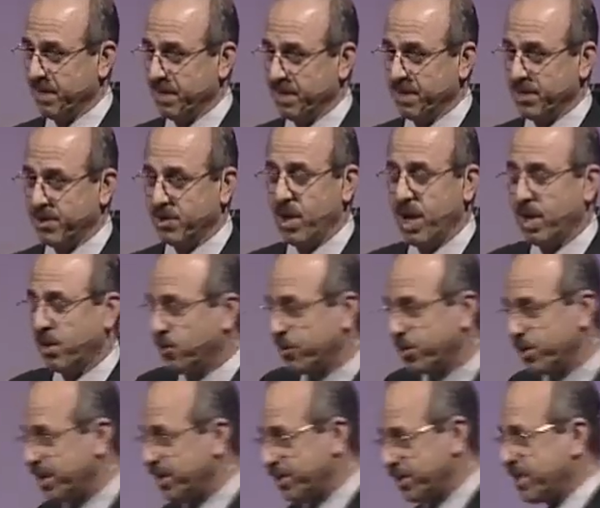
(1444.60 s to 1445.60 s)
So I
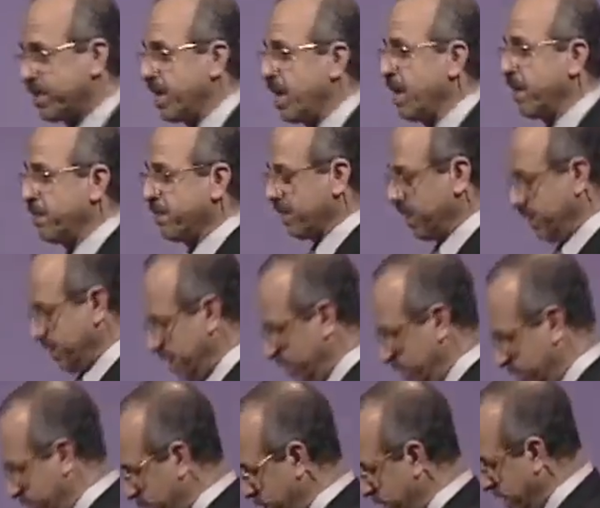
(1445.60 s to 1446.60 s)
could escape the
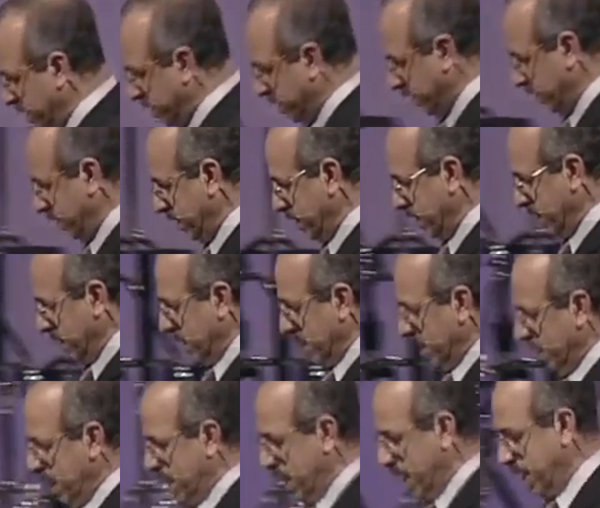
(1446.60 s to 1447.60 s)
death penalty
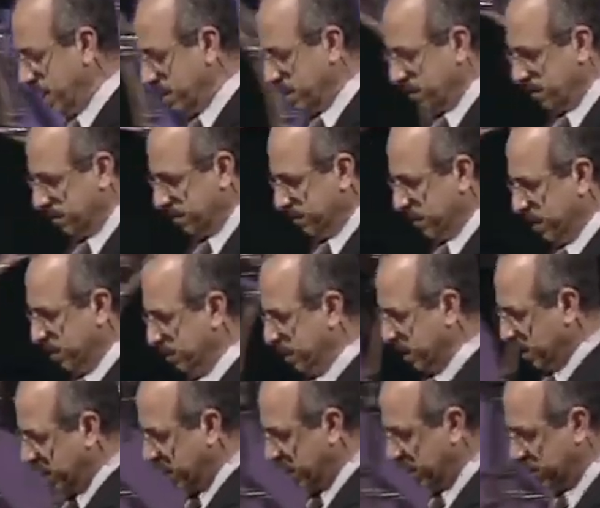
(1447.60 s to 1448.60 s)
and from the
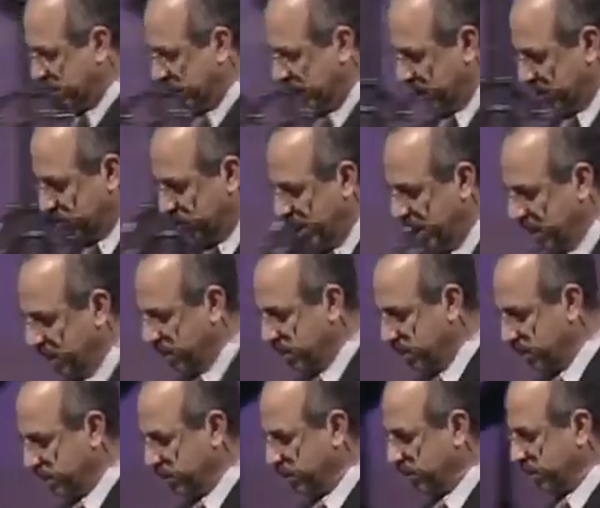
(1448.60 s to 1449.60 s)
country Iran
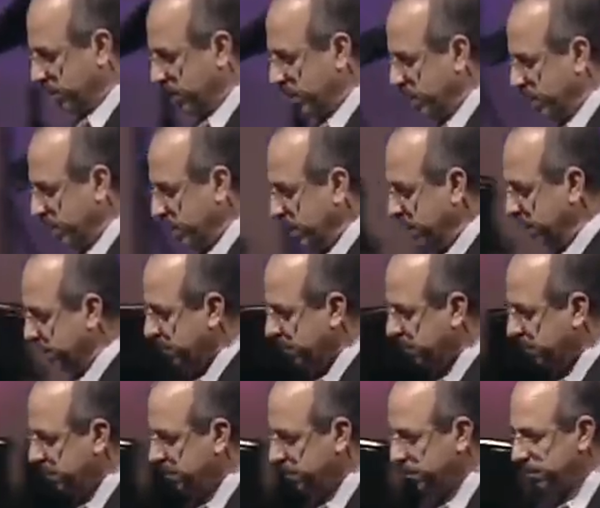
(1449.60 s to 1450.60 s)
to Turkey.
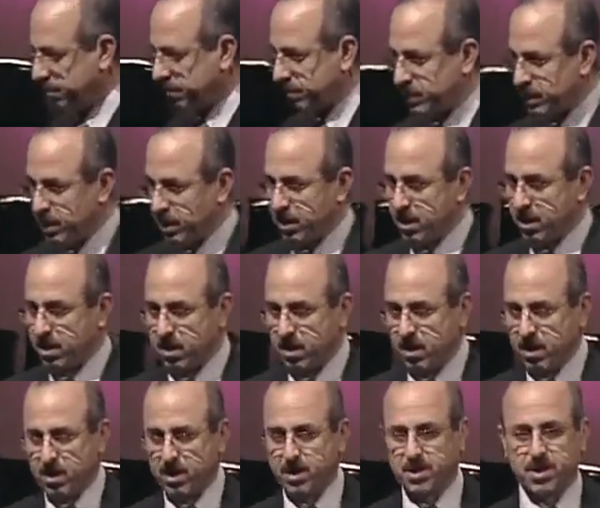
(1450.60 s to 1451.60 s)

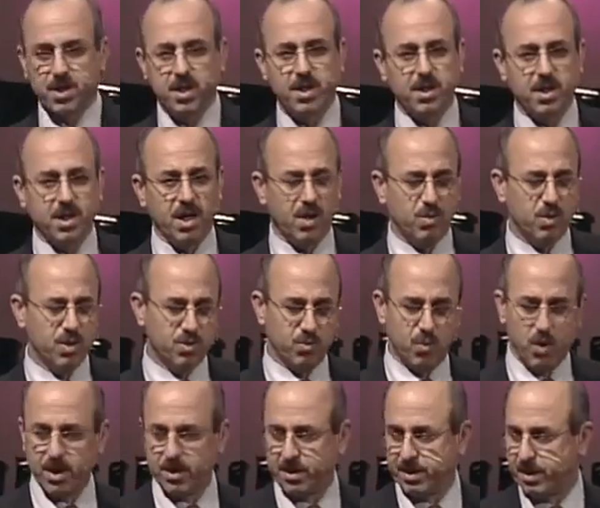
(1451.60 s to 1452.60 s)
In Turkey, I was a
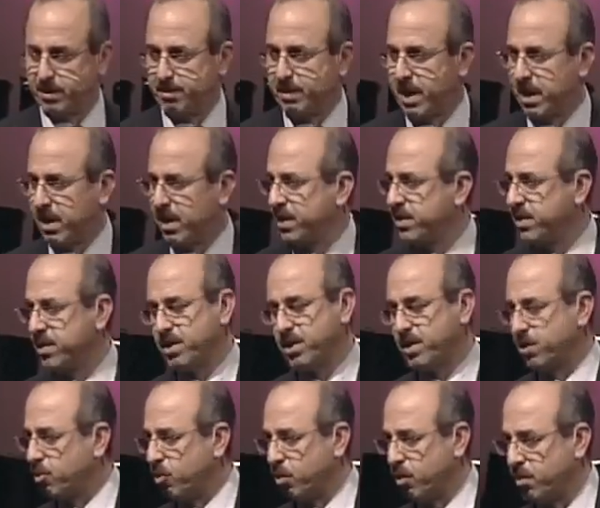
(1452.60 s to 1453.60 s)
wandering man. I
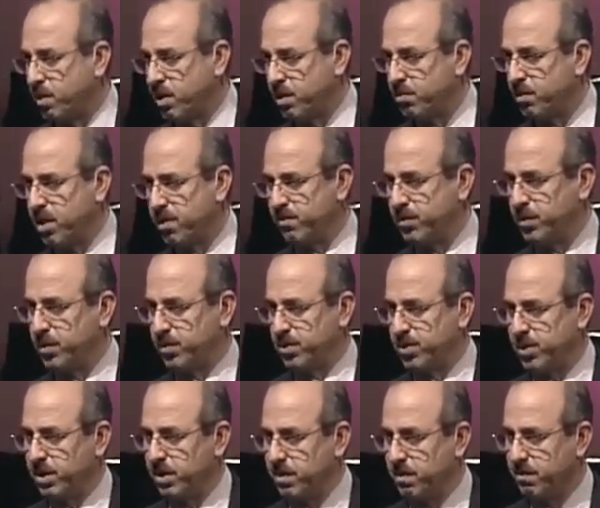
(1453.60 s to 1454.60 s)
didn't know about my future.